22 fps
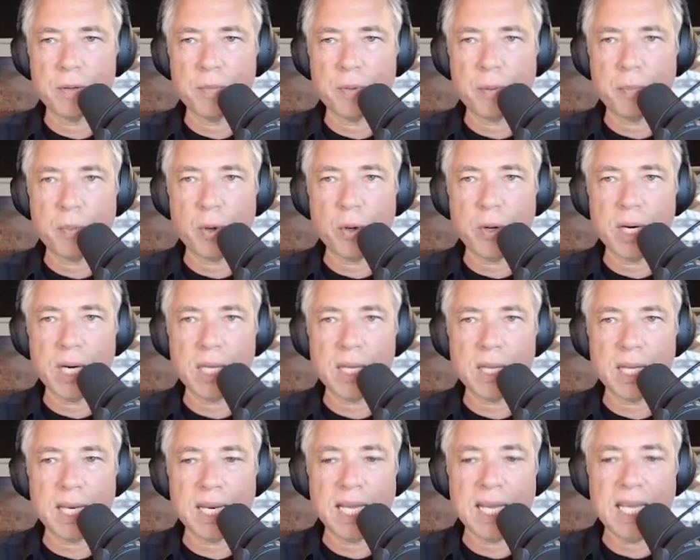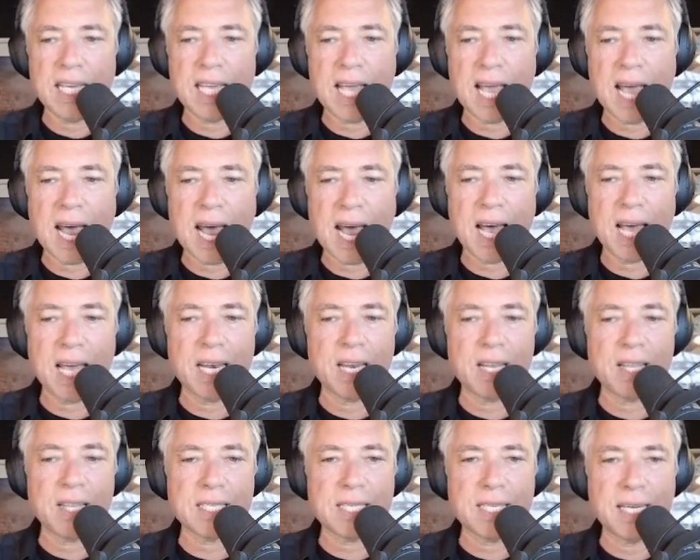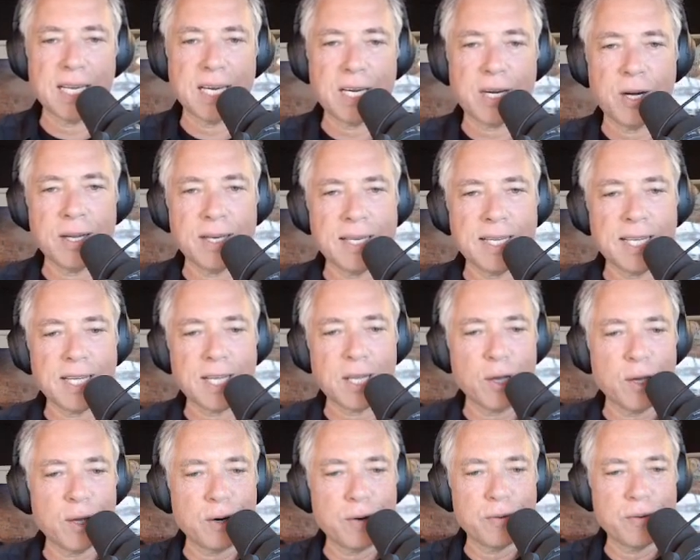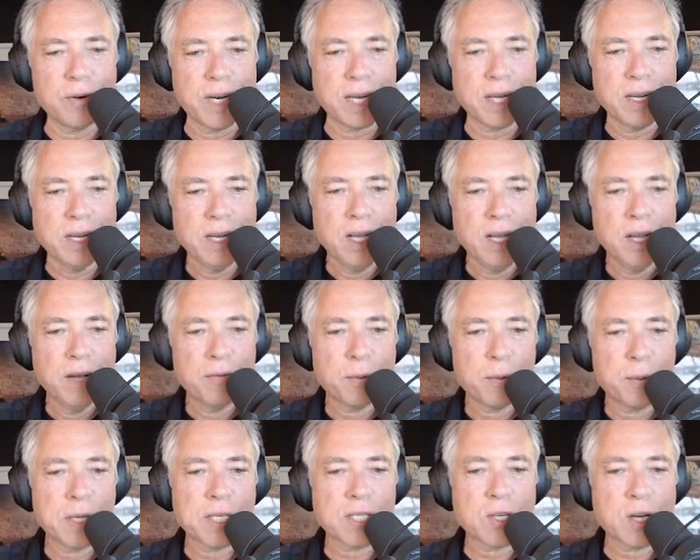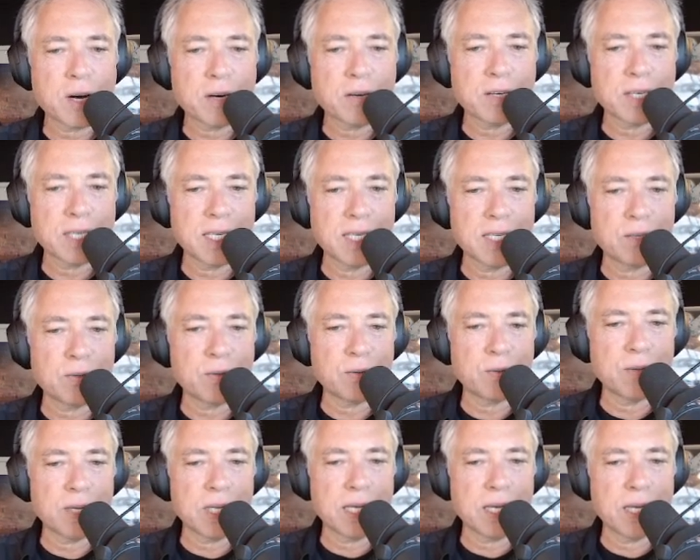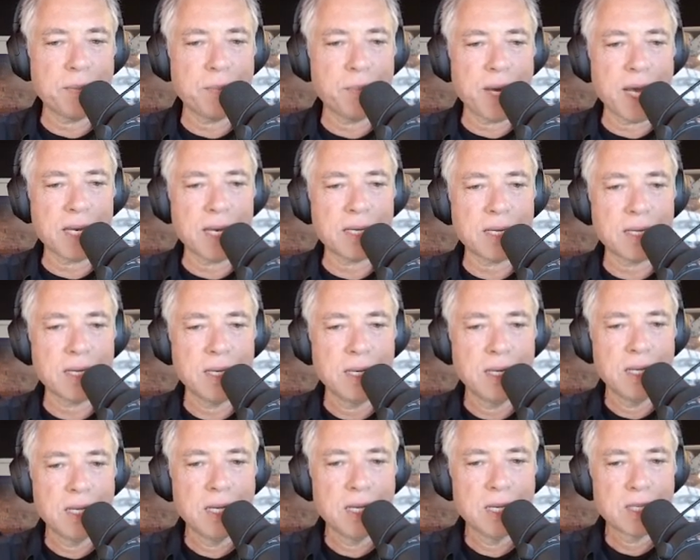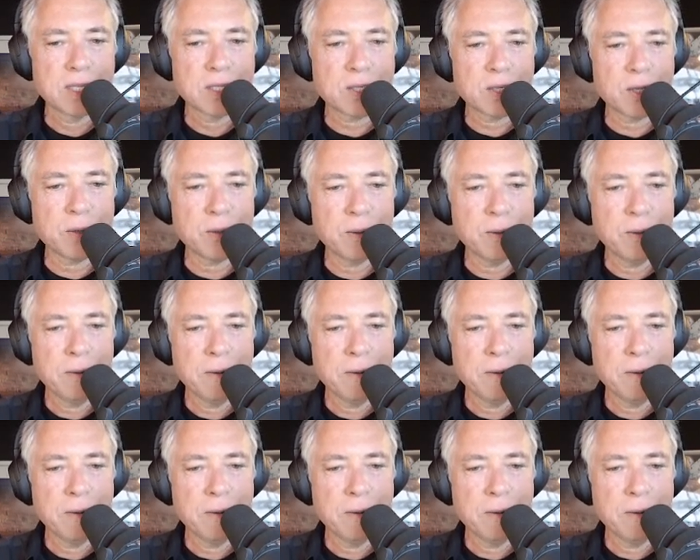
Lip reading: purporting that he had the secret decoder ring for what Socrates really meant. So